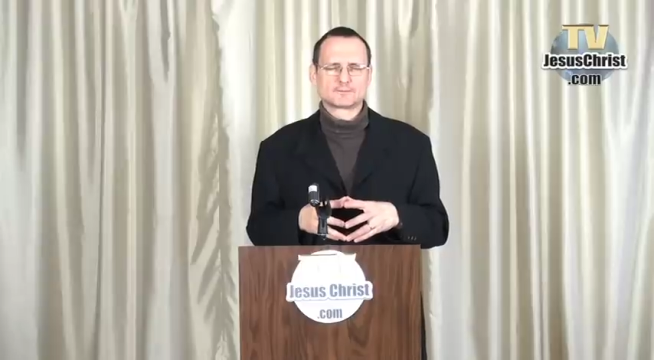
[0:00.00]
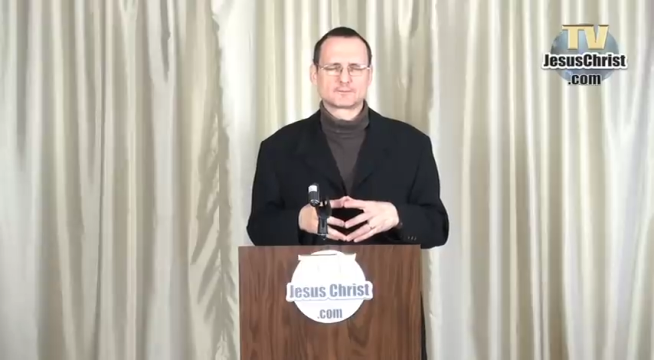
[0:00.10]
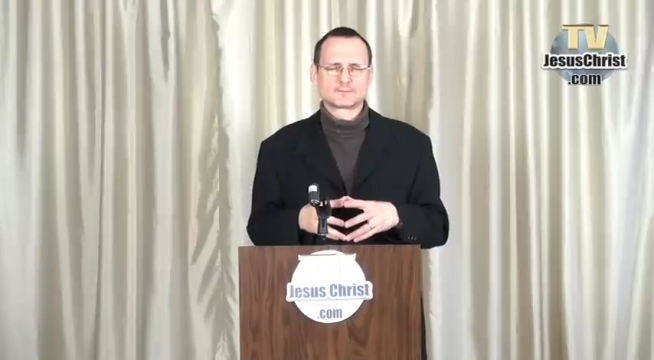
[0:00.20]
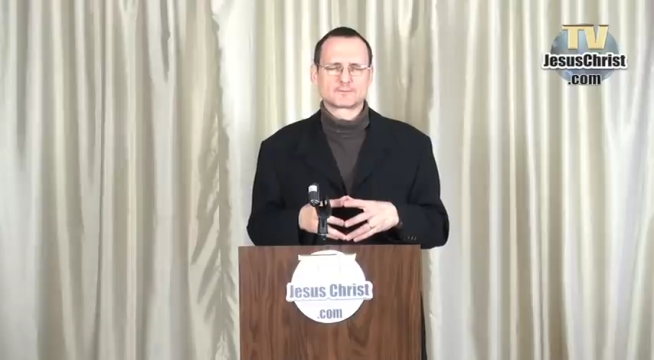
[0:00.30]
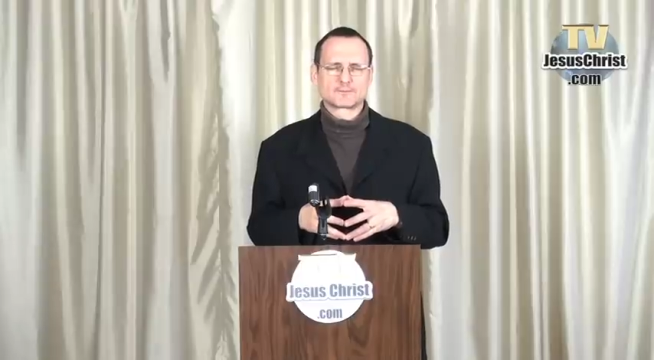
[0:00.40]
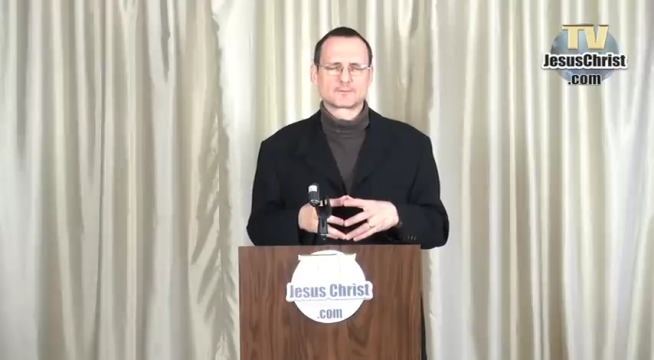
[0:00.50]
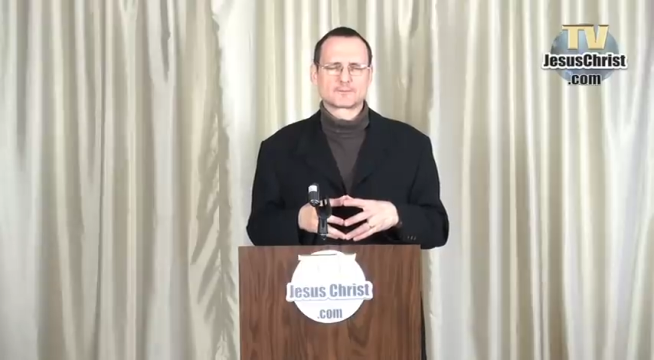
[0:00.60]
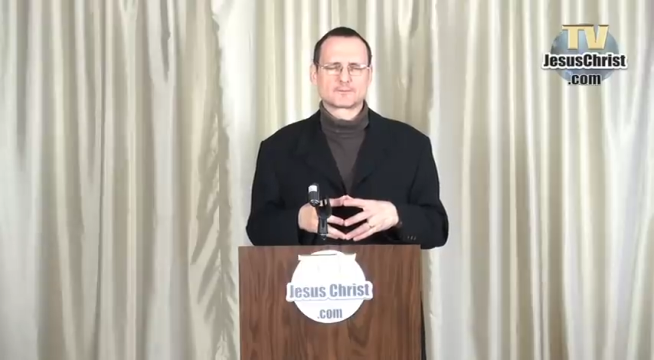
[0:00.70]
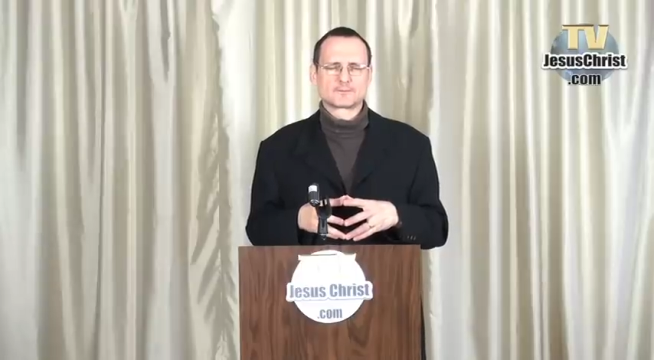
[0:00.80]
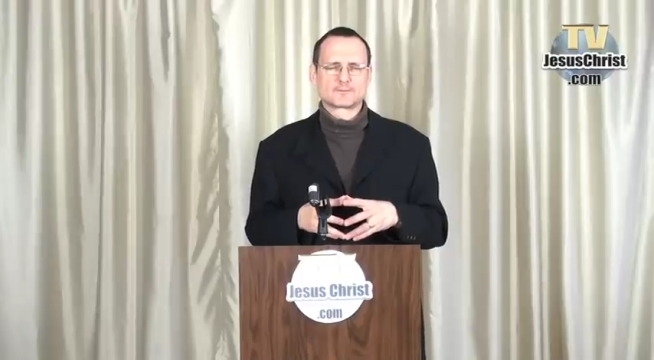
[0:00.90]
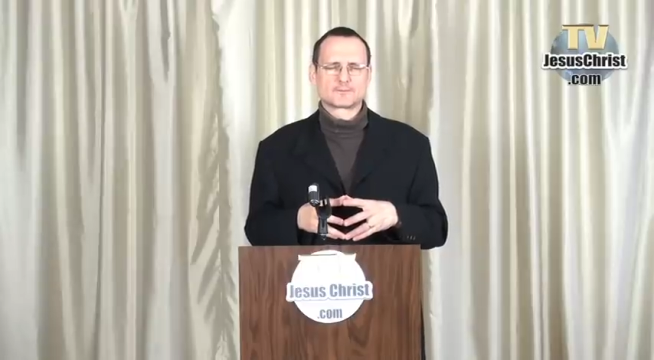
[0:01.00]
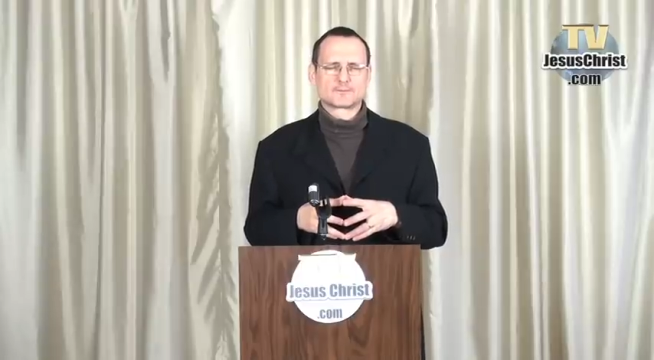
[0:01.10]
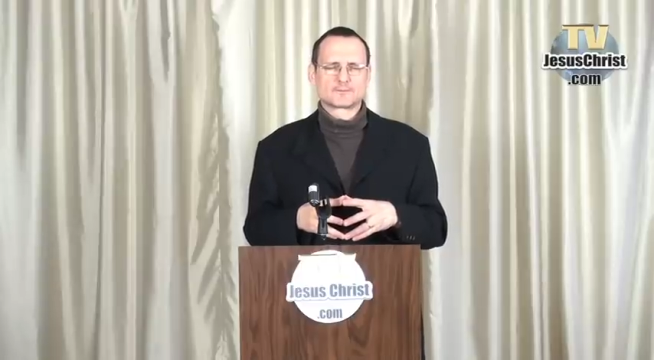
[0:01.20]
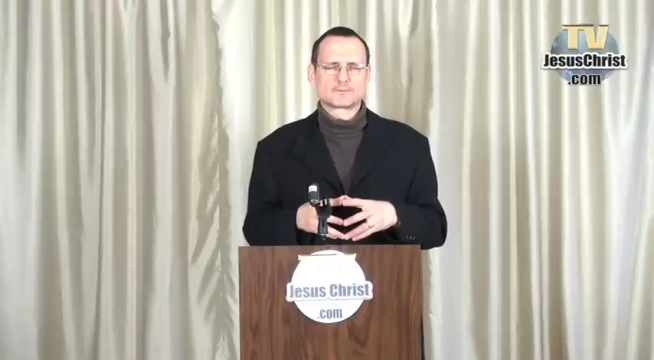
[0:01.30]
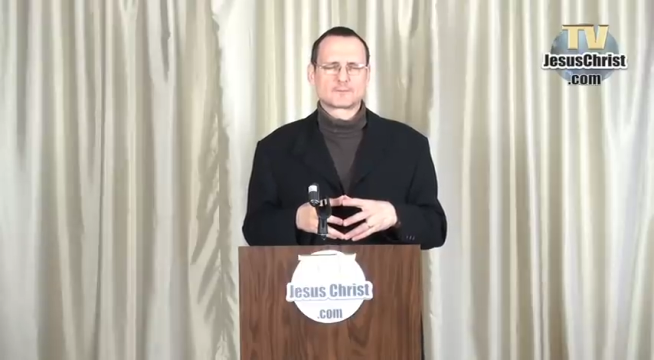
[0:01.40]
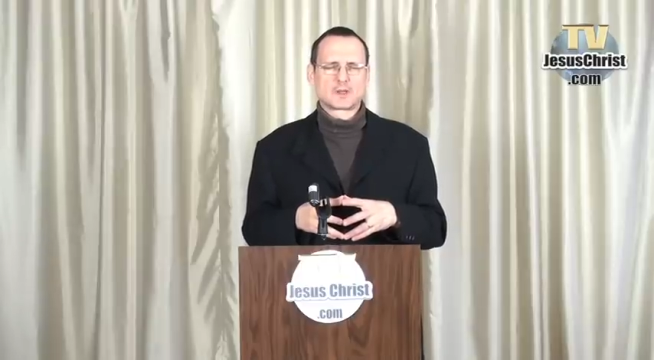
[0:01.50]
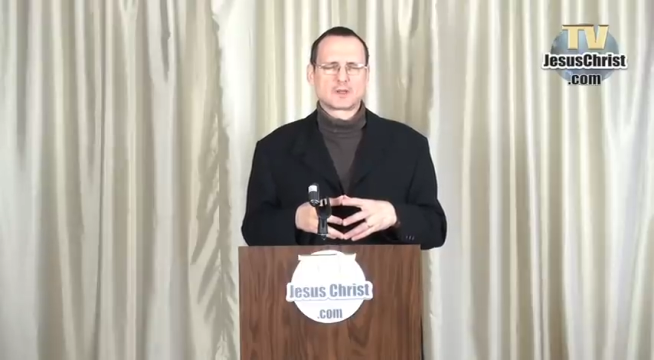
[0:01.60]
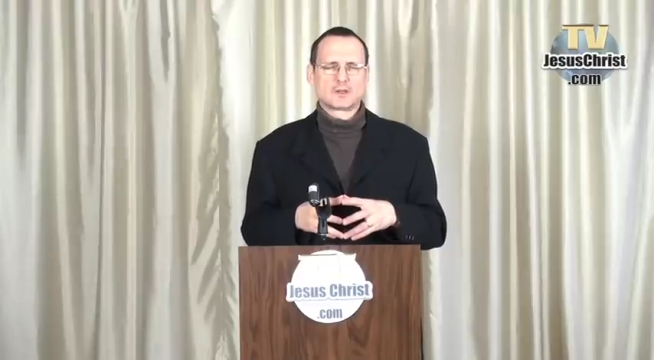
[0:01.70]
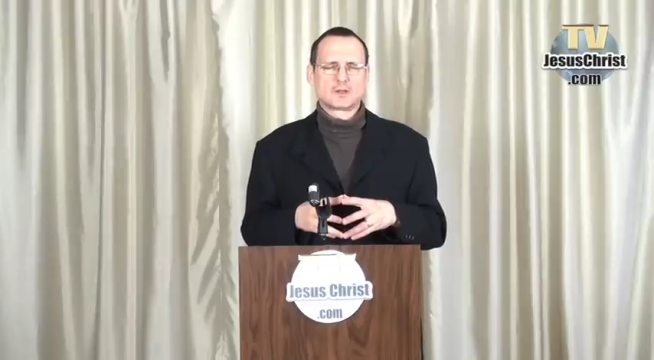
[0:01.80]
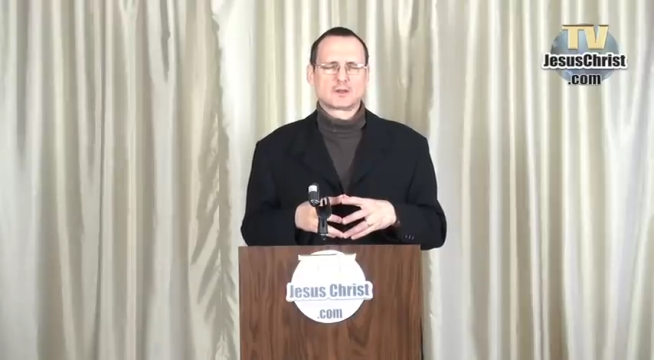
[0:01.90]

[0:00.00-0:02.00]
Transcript: (no one is talking)